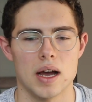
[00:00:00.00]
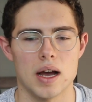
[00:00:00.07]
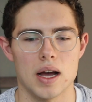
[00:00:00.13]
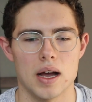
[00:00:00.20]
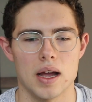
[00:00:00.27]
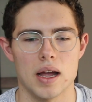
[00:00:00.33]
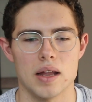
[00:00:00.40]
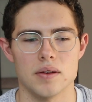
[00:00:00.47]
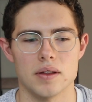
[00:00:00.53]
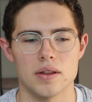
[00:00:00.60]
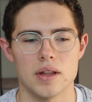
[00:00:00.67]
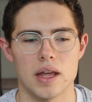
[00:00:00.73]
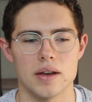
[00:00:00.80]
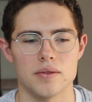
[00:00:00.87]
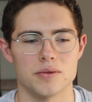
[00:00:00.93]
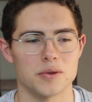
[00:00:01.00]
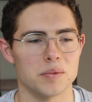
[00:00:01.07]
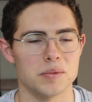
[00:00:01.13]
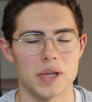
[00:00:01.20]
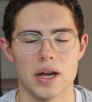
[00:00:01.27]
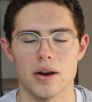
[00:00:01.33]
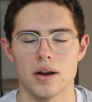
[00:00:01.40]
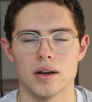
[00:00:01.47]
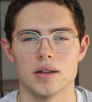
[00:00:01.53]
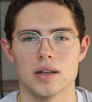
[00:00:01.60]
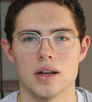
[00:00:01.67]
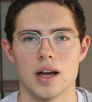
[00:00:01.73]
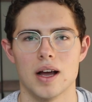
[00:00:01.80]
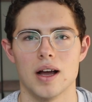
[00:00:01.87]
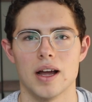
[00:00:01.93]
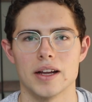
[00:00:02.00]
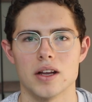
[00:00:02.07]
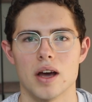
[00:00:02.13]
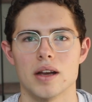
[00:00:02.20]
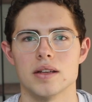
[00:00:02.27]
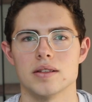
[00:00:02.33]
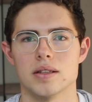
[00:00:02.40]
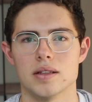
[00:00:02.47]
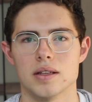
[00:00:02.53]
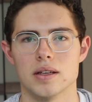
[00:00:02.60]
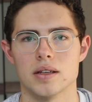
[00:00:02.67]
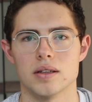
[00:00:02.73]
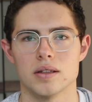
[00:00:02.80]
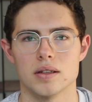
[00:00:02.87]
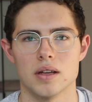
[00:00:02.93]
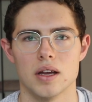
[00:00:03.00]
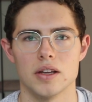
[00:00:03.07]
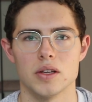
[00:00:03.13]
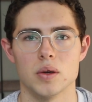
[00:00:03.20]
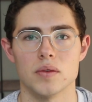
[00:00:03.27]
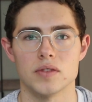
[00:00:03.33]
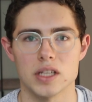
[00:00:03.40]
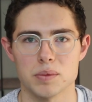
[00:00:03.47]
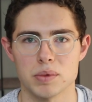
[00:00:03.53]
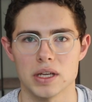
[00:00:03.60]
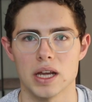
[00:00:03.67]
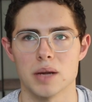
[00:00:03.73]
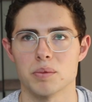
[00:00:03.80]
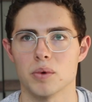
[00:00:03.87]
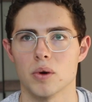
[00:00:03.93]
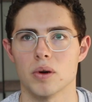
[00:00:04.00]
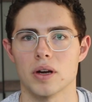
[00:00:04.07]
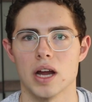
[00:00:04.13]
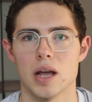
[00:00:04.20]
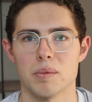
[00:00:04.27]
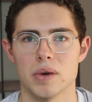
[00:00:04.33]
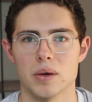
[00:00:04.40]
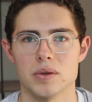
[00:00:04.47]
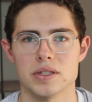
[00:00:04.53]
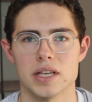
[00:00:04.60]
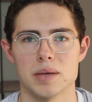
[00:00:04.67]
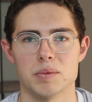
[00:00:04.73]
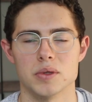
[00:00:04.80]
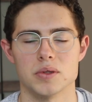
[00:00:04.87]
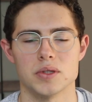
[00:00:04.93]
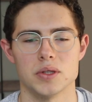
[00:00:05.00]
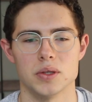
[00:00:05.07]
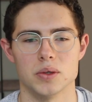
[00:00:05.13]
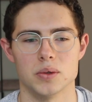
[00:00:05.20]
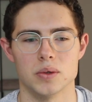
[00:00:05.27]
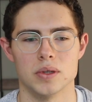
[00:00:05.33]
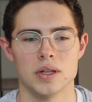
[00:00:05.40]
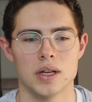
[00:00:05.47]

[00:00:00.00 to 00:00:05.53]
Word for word: And then from there, I got into the UFTPA program, and I was able to